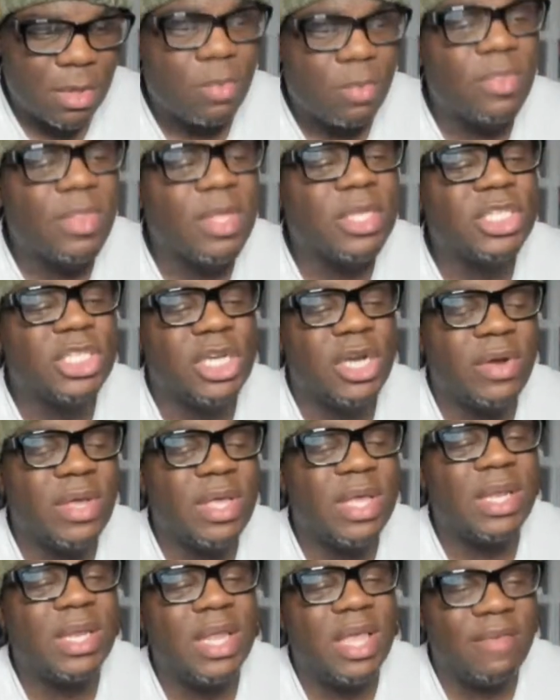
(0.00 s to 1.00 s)
When the
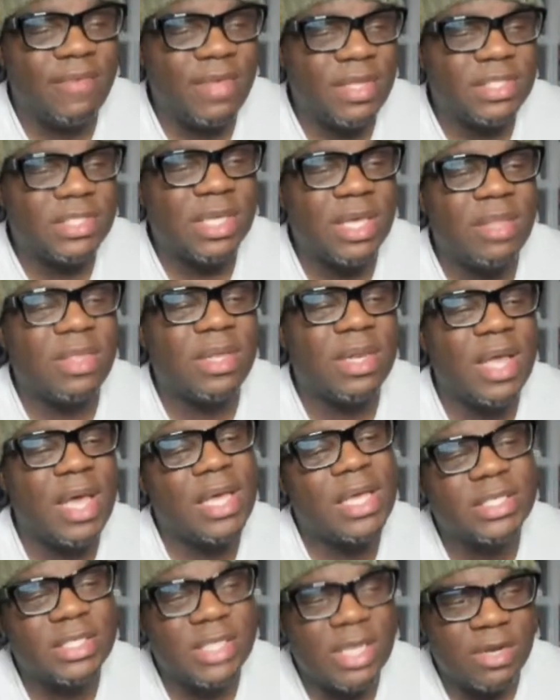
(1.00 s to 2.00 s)
Cherry 11s hit the
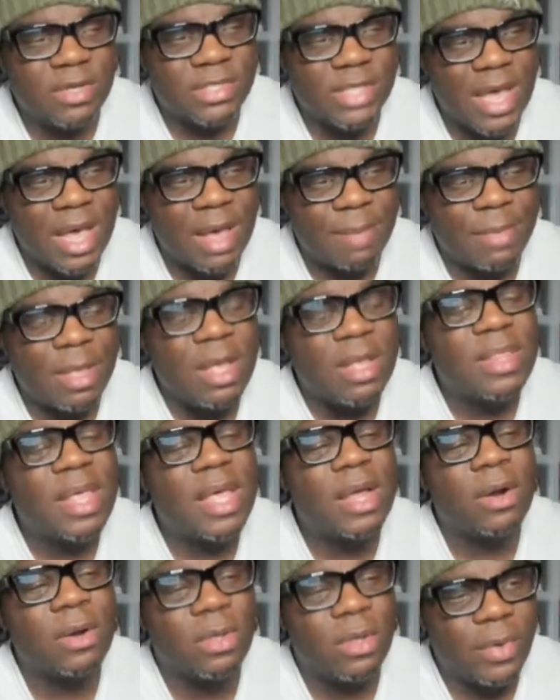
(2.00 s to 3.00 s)
Nike sneakers app,
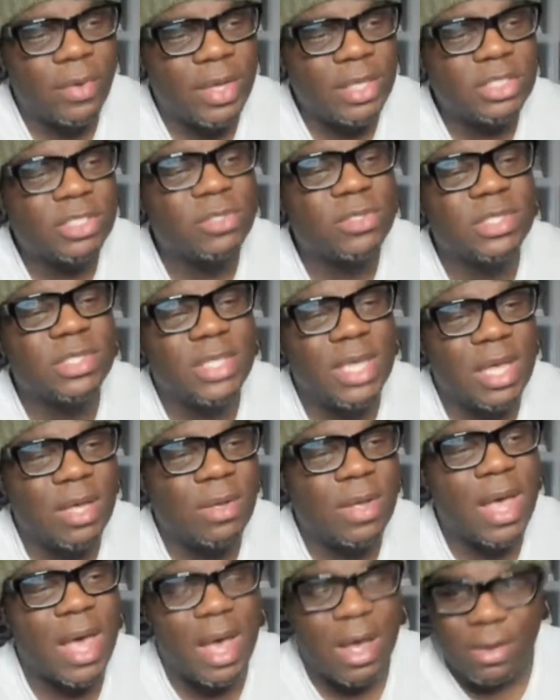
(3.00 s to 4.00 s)
they are going to
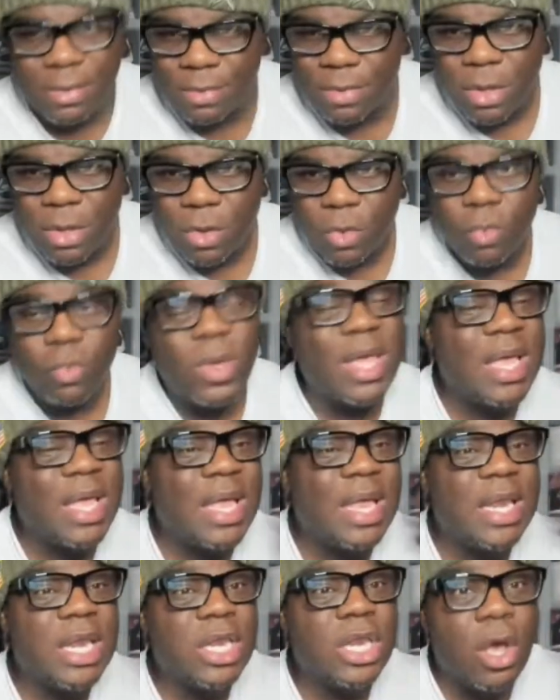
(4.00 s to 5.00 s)
sell out.
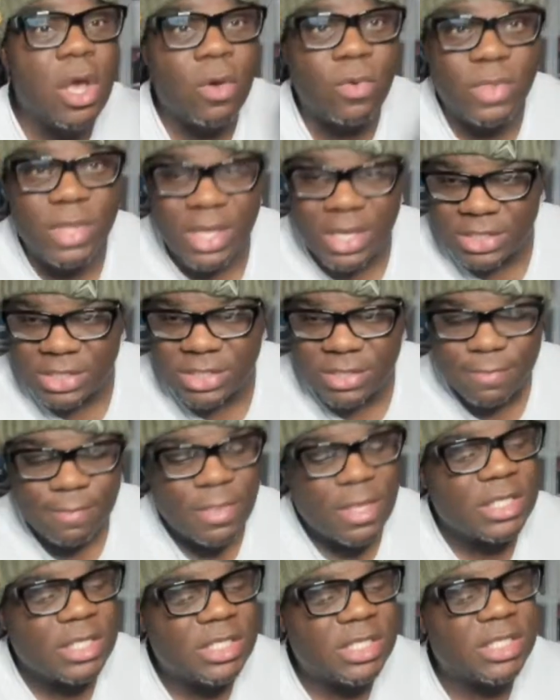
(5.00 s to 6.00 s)
We know this.
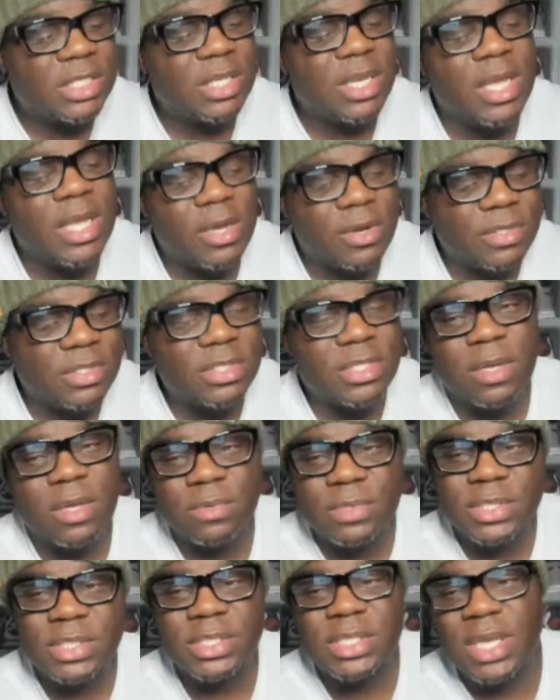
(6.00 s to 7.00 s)
Sneakers
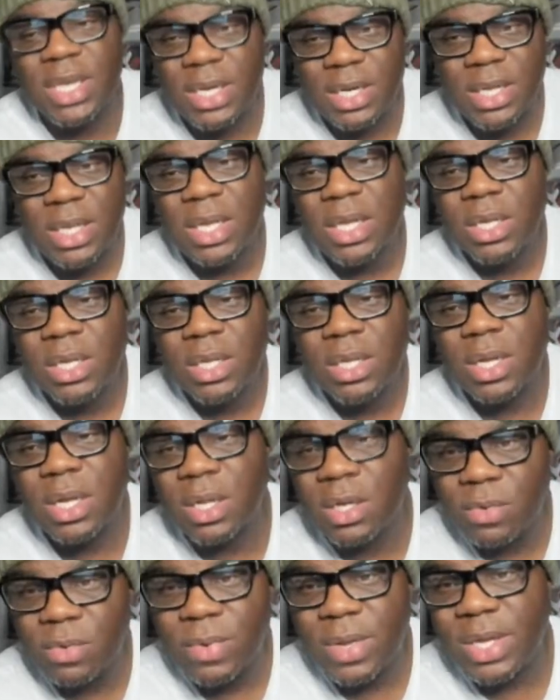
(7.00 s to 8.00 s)
don't sit,
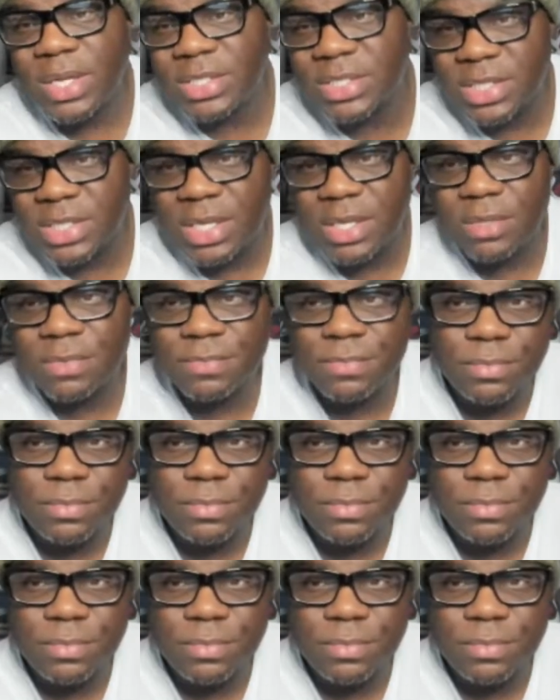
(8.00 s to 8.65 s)
colorways sit.